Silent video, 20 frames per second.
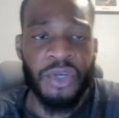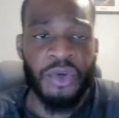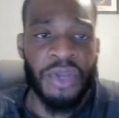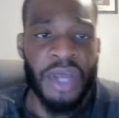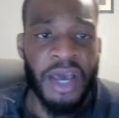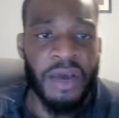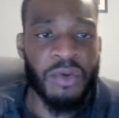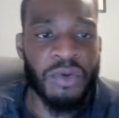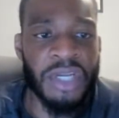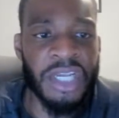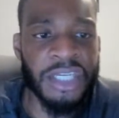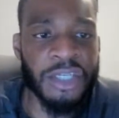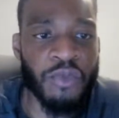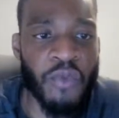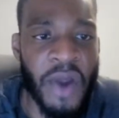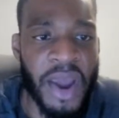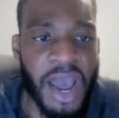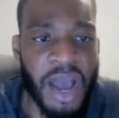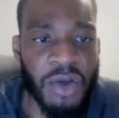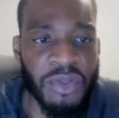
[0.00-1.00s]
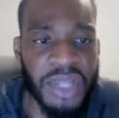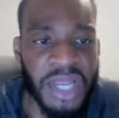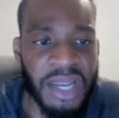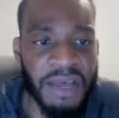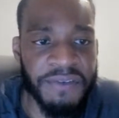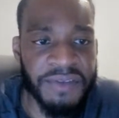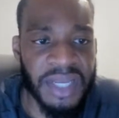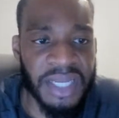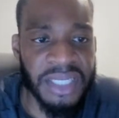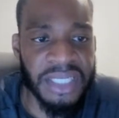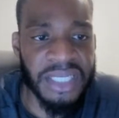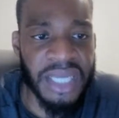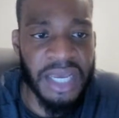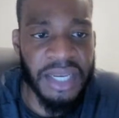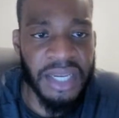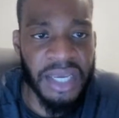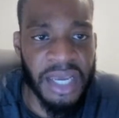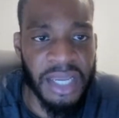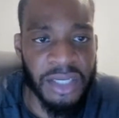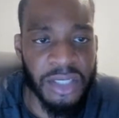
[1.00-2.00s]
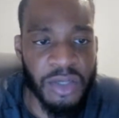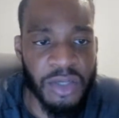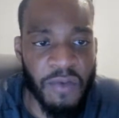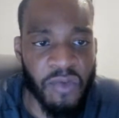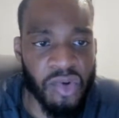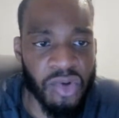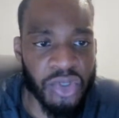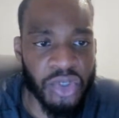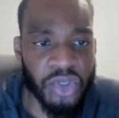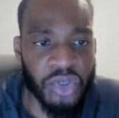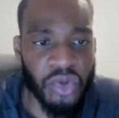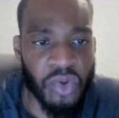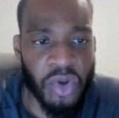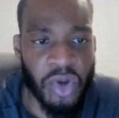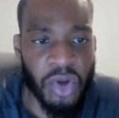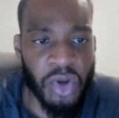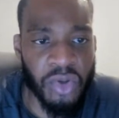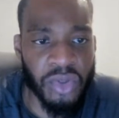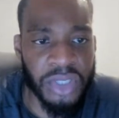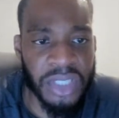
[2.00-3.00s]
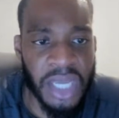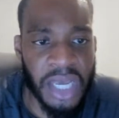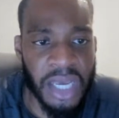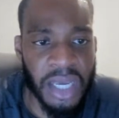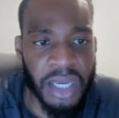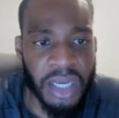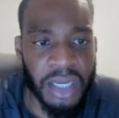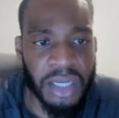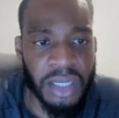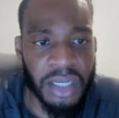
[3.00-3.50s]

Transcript: we do that? Let's write out the left hand side again. So I've got 2 cosec